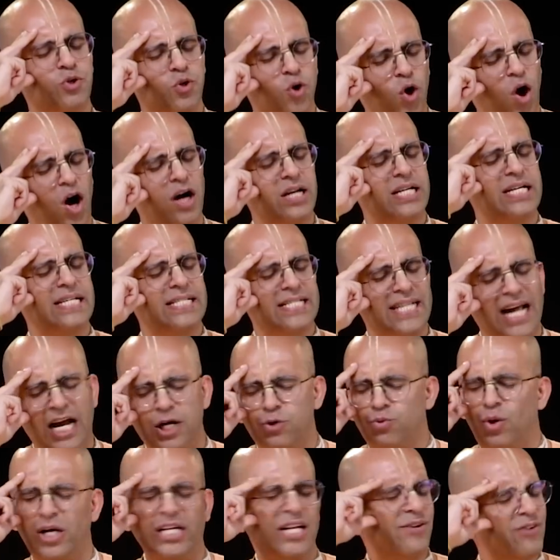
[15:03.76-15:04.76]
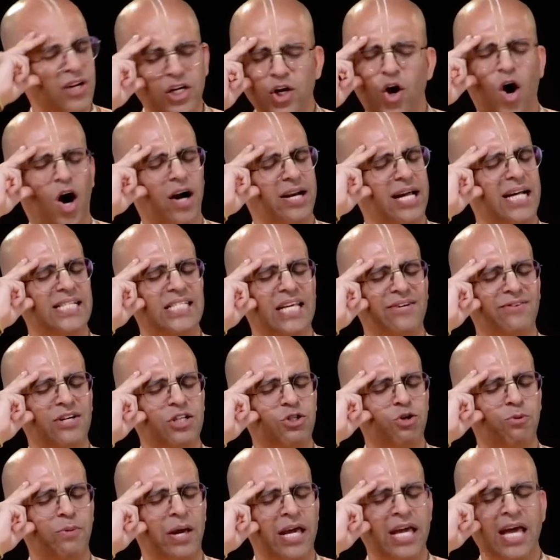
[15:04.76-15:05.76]
to God is that whatever God has given
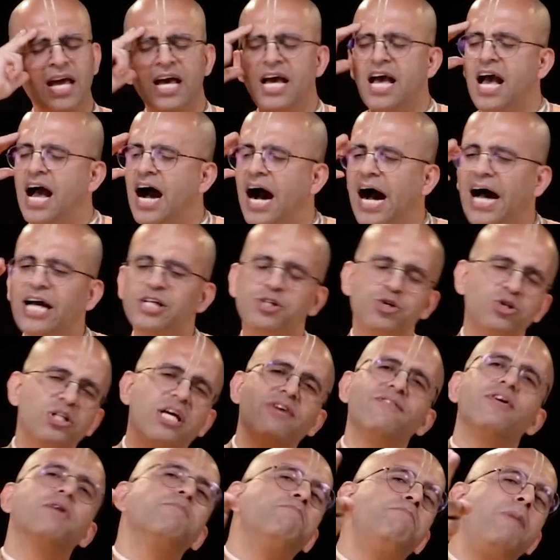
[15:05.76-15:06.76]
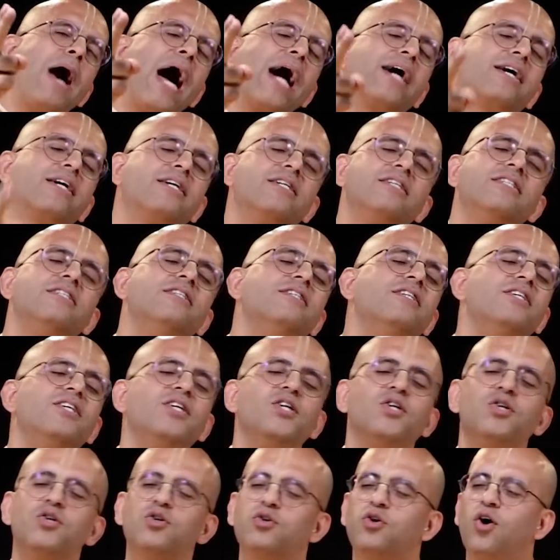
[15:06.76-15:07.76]
to me, I should give it back
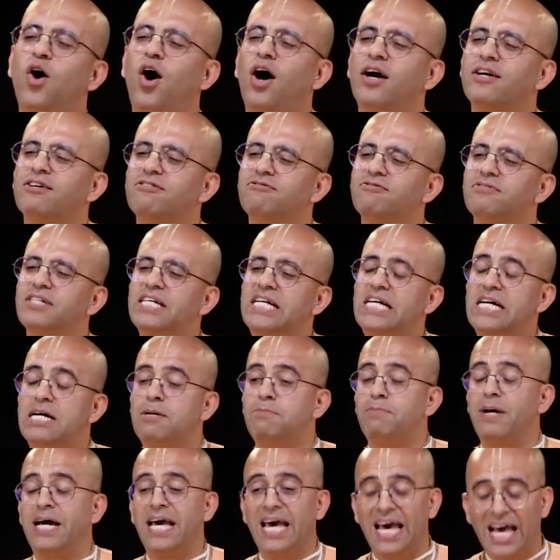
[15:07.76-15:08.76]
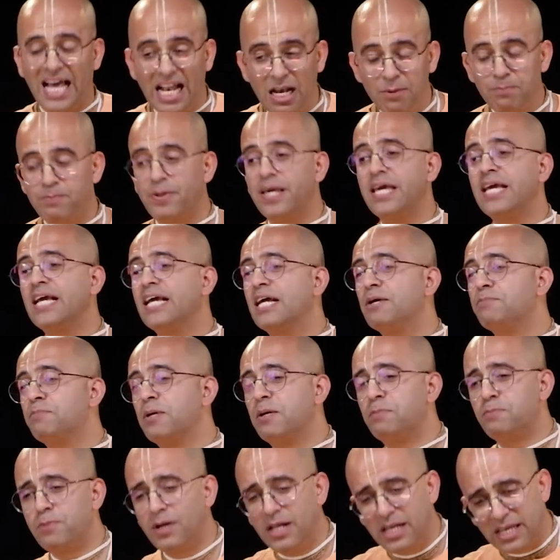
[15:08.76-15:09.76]
to God by helping
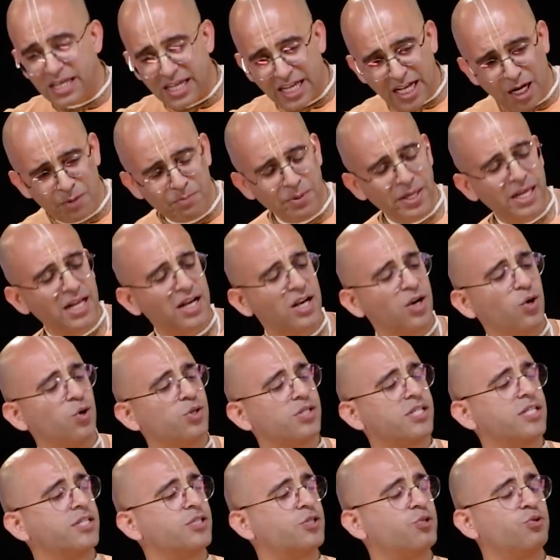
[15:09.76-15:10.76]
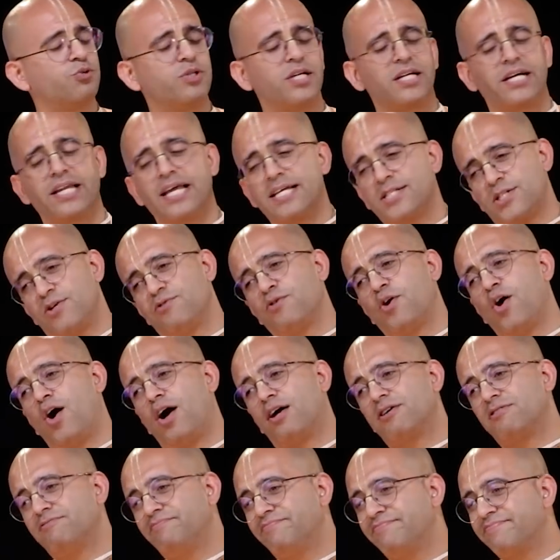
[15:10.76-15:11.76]
people coming closer to the grace of
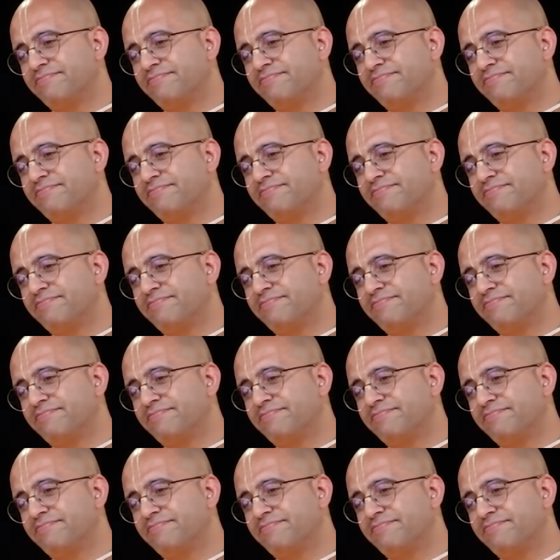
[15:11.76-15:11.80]
God.